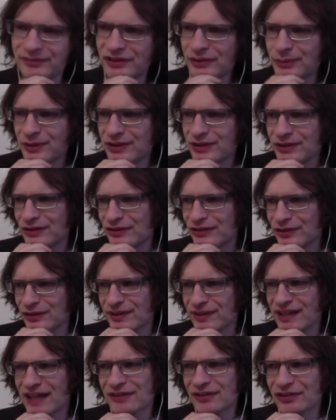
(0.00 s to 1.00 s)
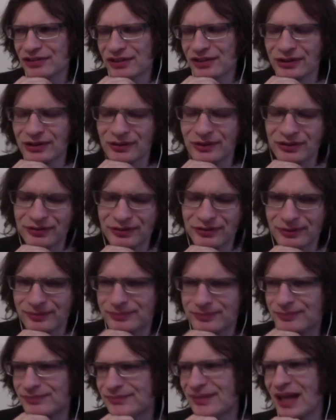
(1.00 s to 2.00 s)
It's been used on countless shows,
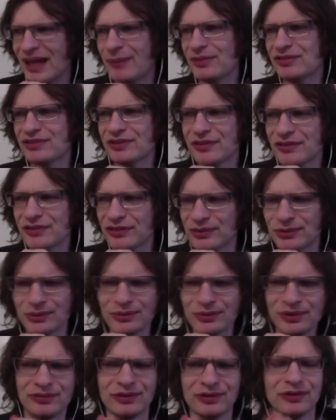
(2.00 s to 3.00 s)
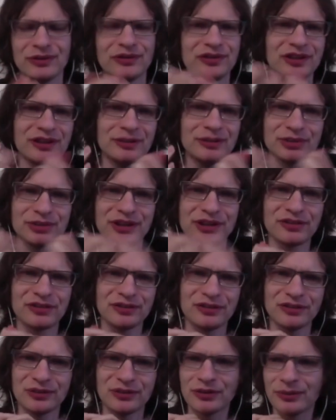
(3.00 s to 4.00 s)
from amateur, school, university
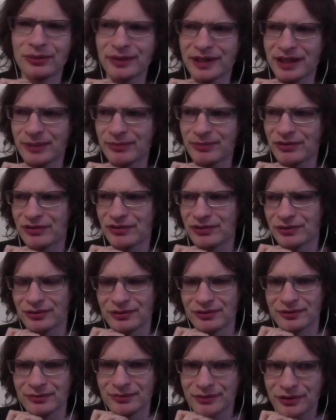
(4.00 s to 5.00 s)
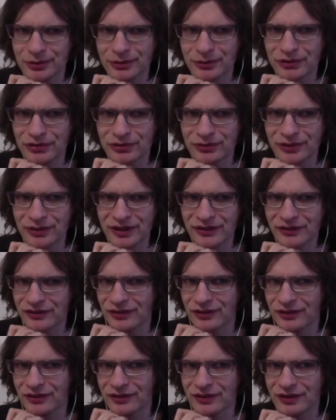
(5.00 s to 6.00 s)
productions, all the way up to commercial
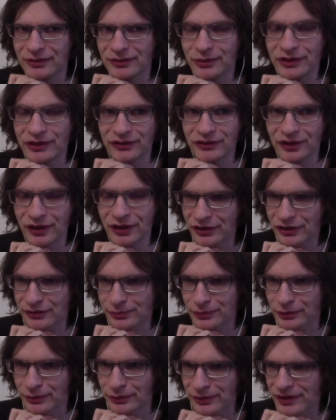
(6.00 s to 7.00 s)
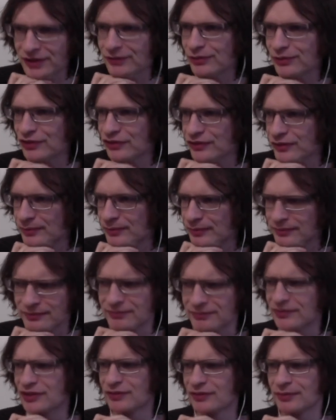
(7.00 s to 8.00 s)
runs on the West End and off Broadway, which
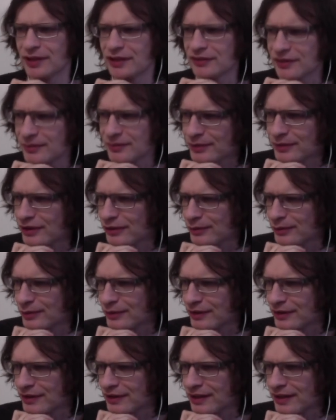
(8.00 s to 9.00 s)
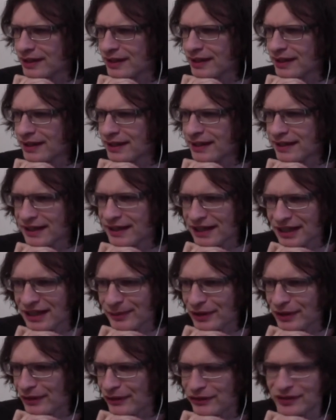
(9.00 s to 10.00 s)
is amazing, blows my mind. I
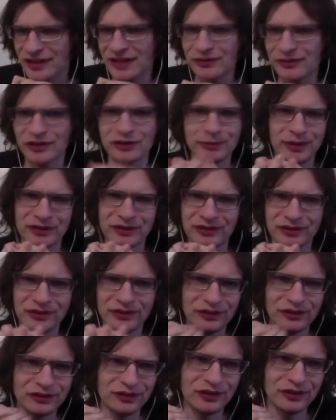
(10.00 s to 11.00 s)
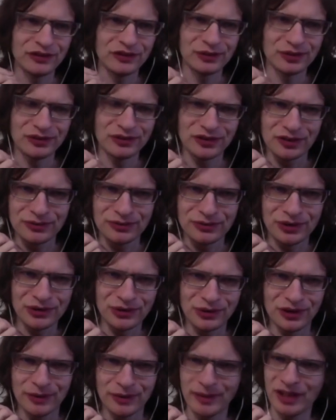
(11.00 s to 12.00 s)
honestly never expected this sort of software
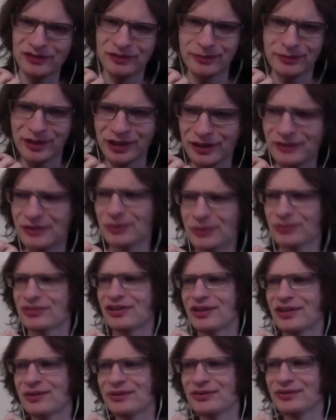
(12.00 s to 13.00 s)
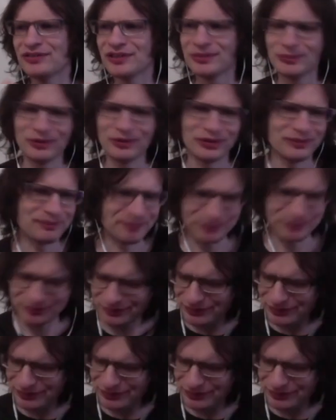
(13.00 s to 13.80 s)
tool I made for my own little shows that would